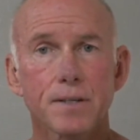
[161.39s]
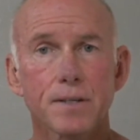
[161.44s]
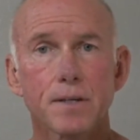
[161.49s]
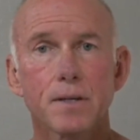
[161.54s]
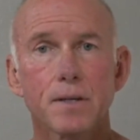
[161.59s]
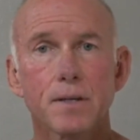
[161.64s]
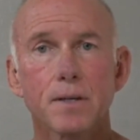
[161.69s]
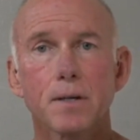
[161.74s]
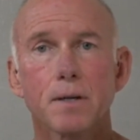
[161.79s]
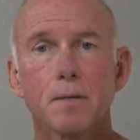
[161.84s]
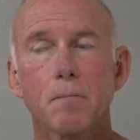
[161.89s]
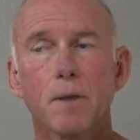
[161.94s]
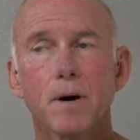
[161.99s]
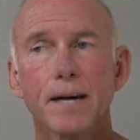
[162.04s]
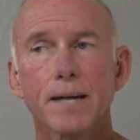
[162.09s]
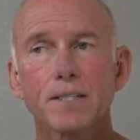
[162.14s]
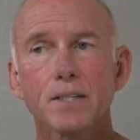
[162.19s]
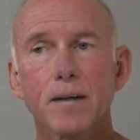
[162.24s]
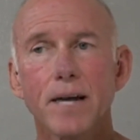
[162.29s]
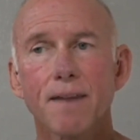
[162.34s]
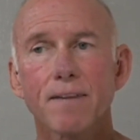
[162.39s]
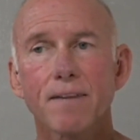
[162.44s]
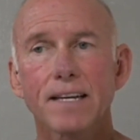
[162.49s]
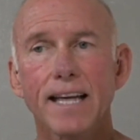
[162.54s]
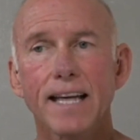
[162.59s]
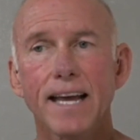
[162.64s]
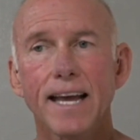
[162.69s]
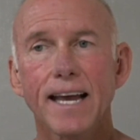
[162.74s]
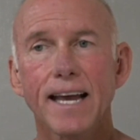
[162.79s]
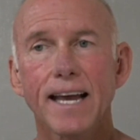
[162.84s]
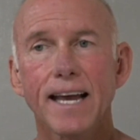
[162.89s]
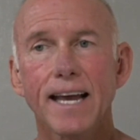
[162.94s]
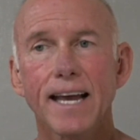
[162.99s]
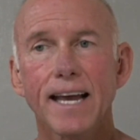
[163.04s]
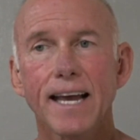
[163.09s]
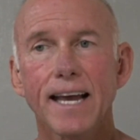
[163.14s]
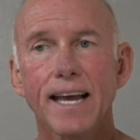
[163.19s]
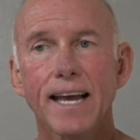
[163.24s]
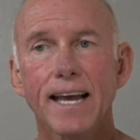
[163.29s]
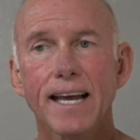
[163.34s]
but you have a case that's going to
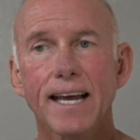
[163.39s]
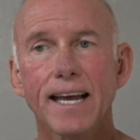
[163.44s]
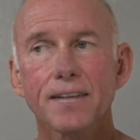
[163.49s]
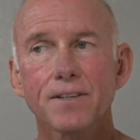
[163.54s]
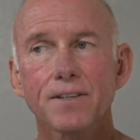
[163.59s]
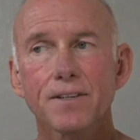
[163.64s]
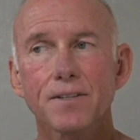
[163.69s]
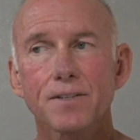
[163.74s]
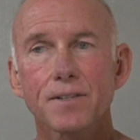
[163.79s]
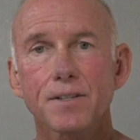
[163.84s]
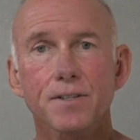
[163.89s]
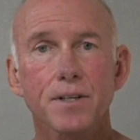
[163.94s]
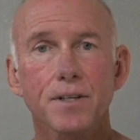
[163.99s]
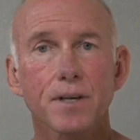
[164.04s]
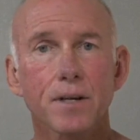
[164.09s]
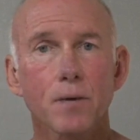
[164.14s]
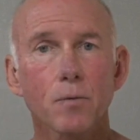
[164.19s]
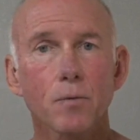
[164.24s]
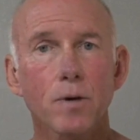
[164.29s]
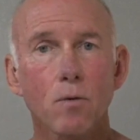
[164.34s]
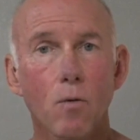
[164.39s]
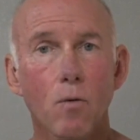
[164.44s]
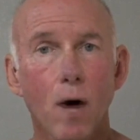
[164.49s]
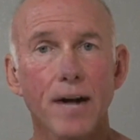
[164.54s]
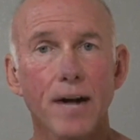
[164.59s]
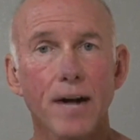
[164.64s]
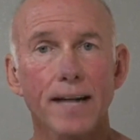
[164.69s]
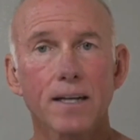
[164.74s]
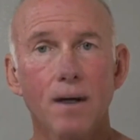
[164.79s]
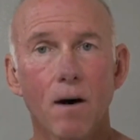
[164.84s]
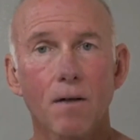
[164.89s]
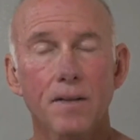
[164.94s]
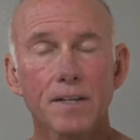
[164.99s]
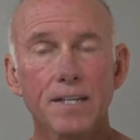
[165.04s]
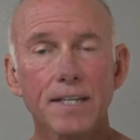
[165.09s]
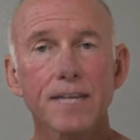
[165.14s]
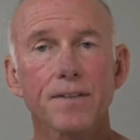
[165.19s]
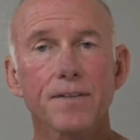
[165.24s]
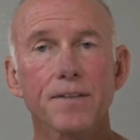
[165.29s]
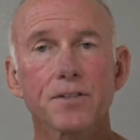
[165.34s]
require extracting all the teeth
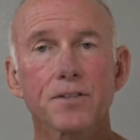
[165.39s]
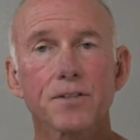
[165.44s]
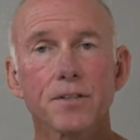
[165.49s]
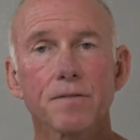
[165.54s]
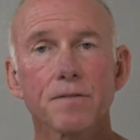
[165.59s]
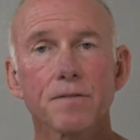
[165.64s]
that you've